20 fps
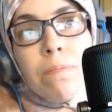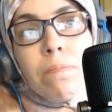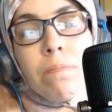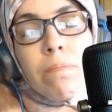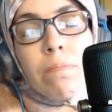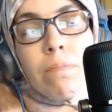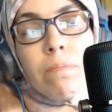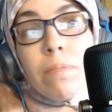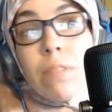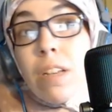
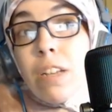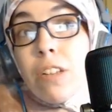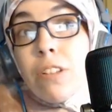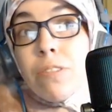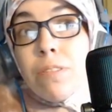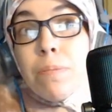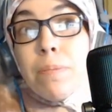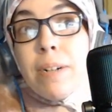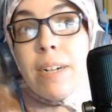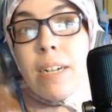Neither
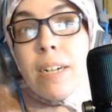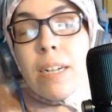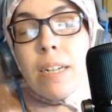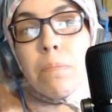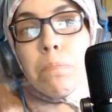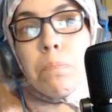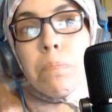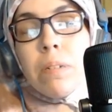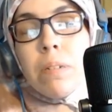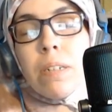am I,
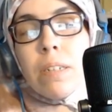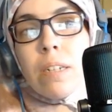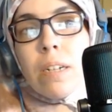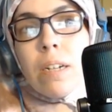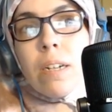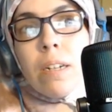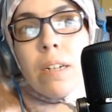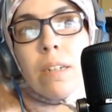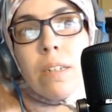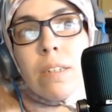but
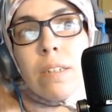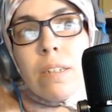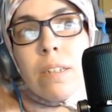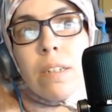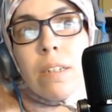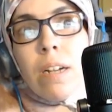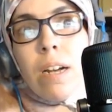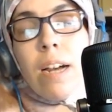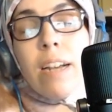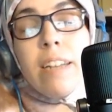
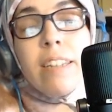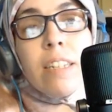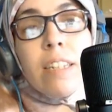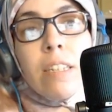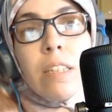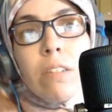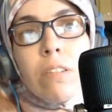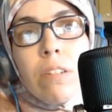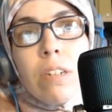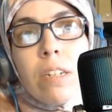I think
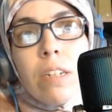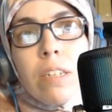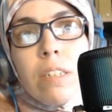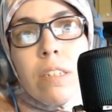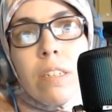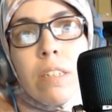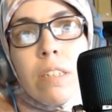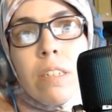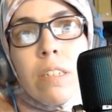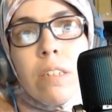they're
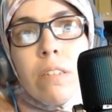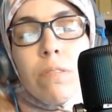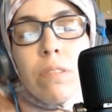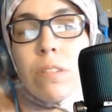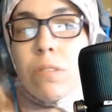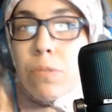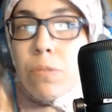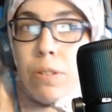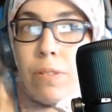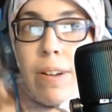nuts.
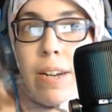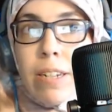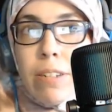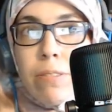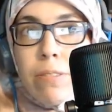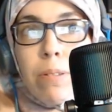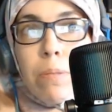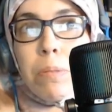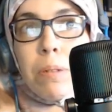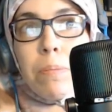The Rewriting
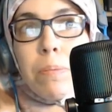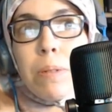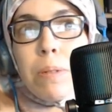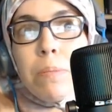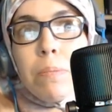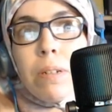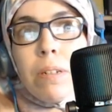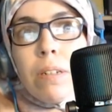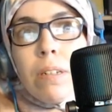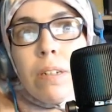Ripley
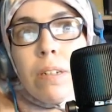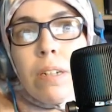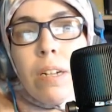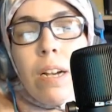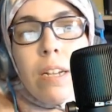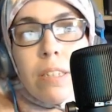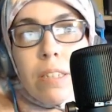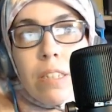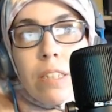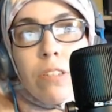people.
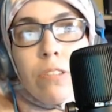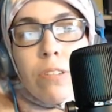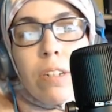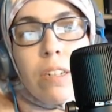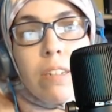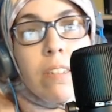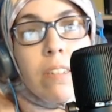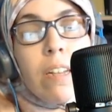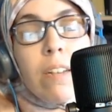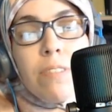I think they're
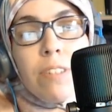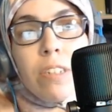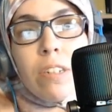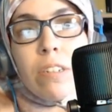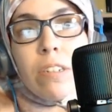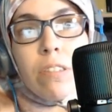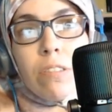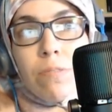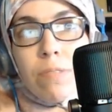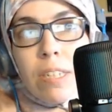nuts. I've
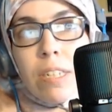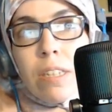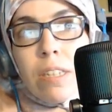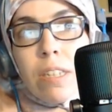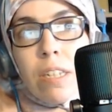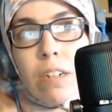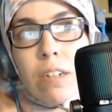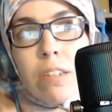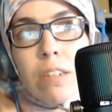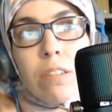started reading the
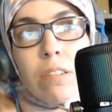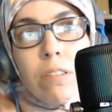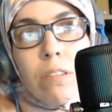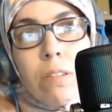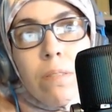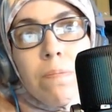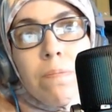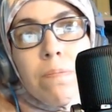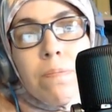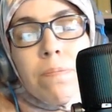
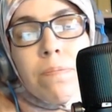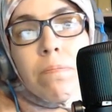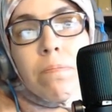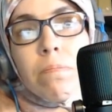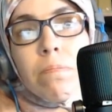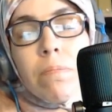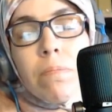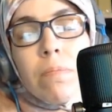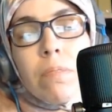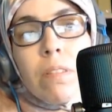article.
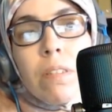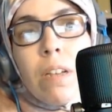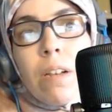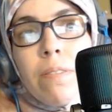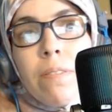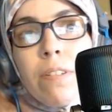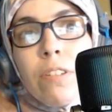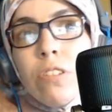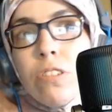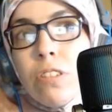I've
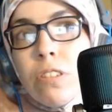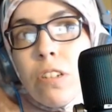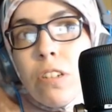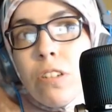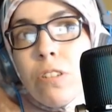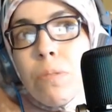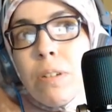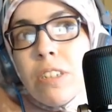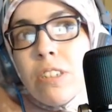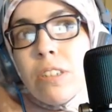also started
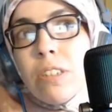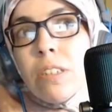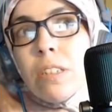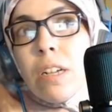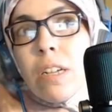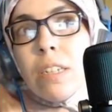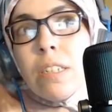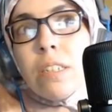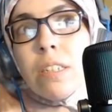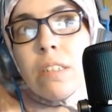watching
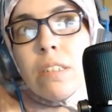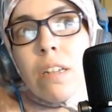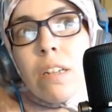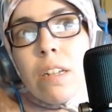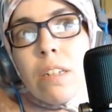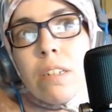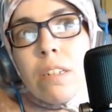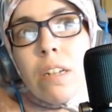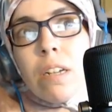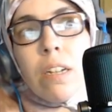Titans
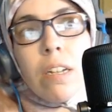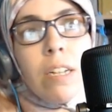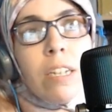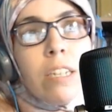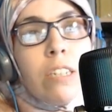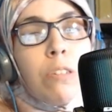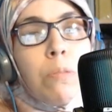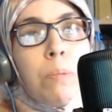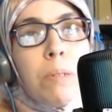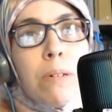on
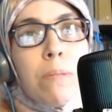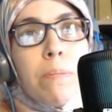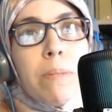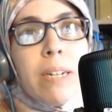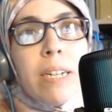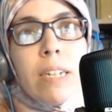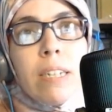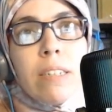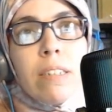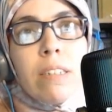HBO
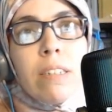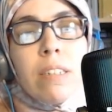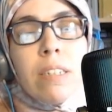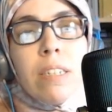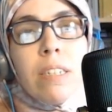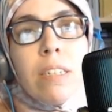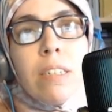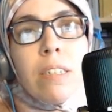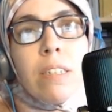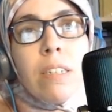Max,
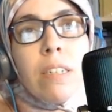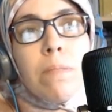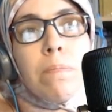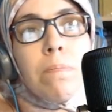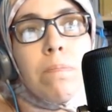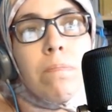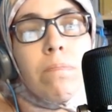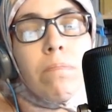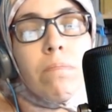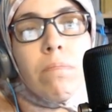and
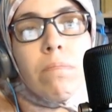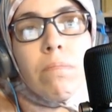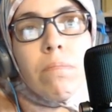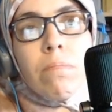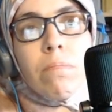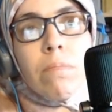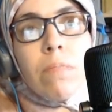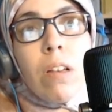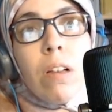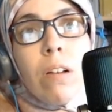
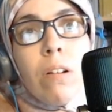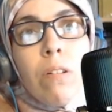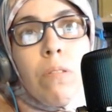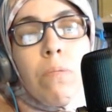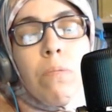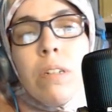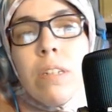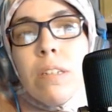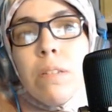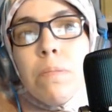
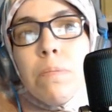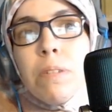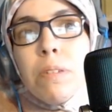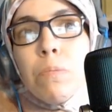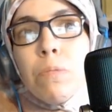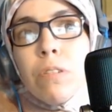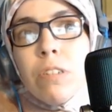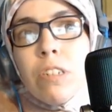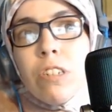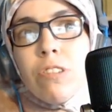one of them is
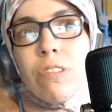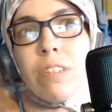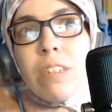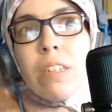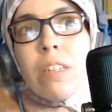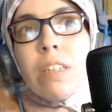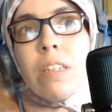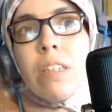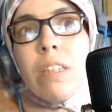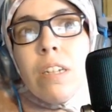more interesting
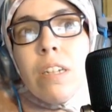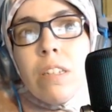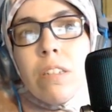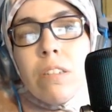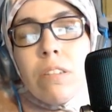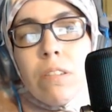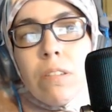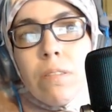than the other.